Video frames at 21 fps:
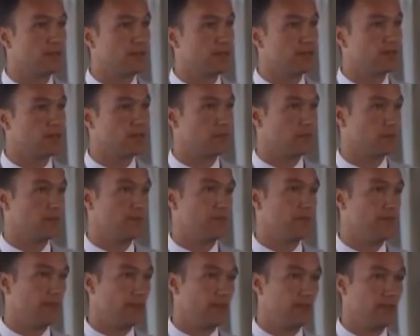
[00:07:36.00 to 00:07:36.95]
Right? In
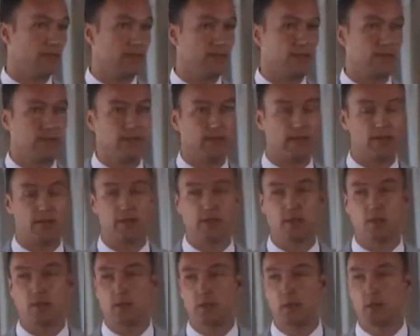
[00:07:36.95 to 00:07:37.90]
many
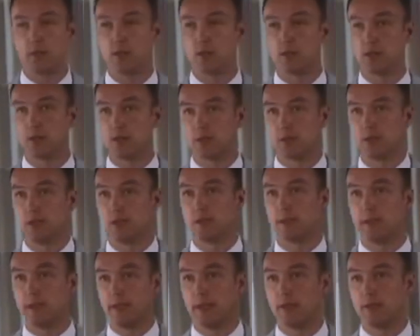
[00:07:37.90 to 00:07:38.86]
areas of the world, we
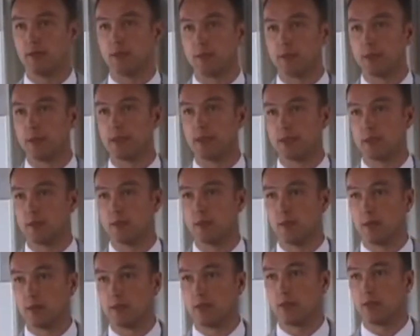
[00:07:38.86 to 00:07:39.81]
still pay no prices
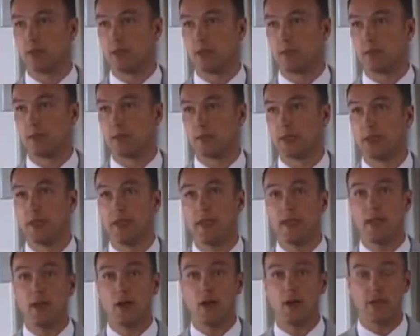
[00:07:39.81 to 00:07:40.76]
for water at all.
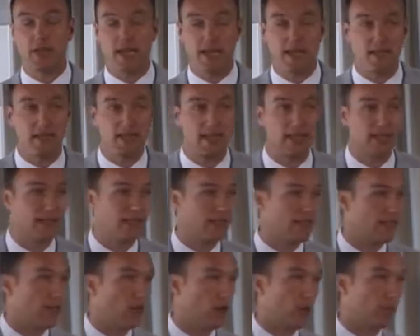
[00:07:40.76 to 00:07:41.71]
On the other
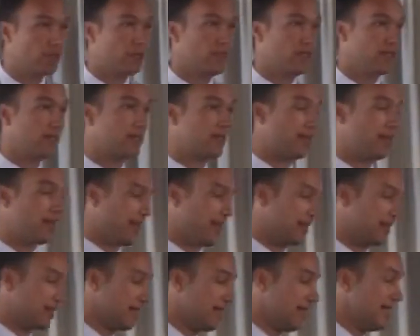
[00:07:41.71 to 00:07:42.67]
hand, there are objects
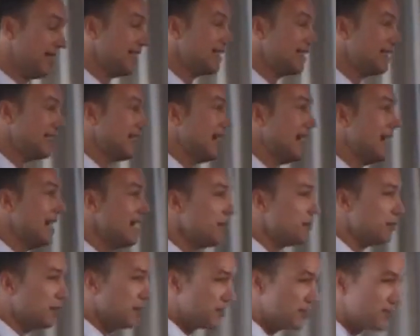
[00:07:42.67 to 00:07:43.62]
like
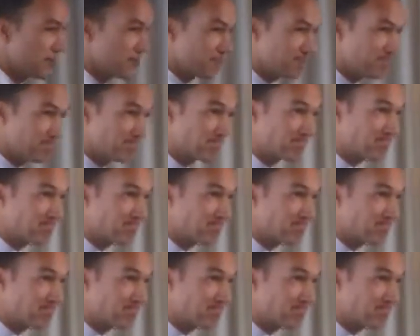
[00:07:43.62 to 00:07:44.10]
diamonds,